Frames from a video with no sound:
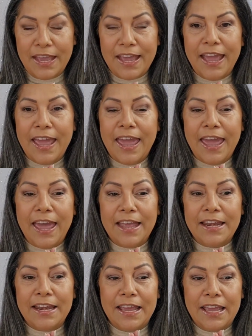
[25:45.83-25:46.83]

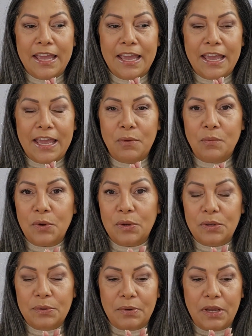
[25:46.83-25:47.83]
And it
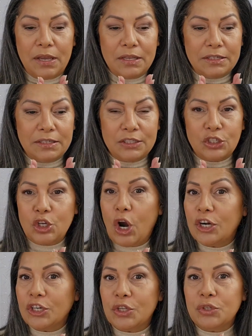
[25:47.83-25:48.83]
will
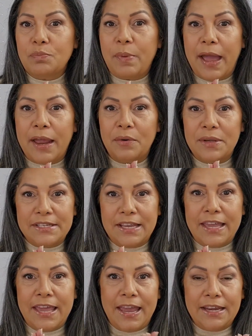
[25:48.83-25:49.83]
charge those batteries
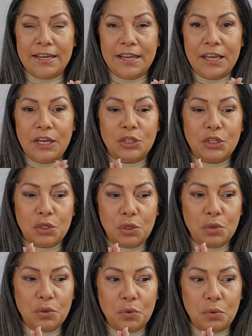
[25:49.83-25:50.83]
again
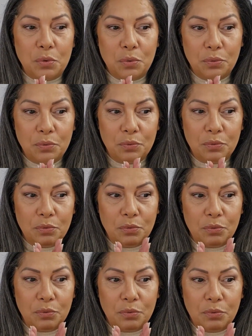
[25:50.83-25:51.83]
to
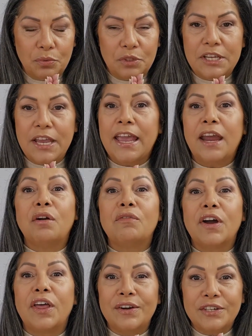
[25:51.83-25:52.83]
take care of
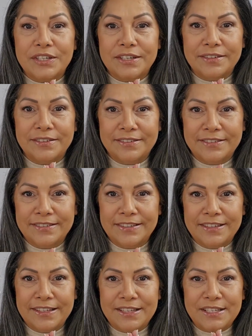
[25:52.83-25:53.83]
others.
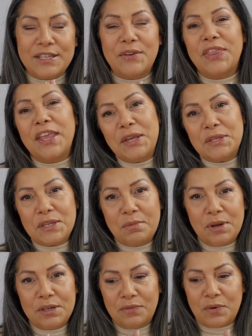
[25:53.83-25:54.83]
So thank you so
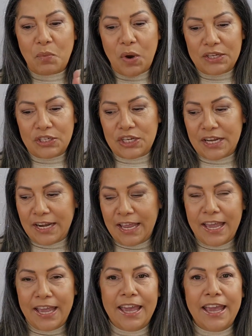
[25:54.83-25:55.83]
much for watching,
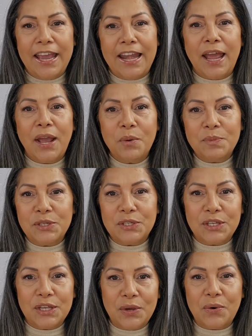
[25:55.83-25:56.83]
and I hope to
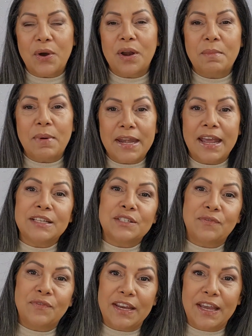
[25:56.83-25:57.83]
see you on my next
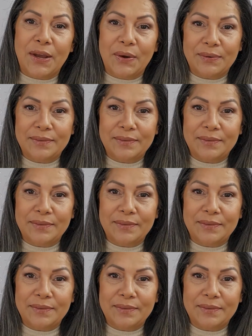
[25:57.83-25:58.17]
video.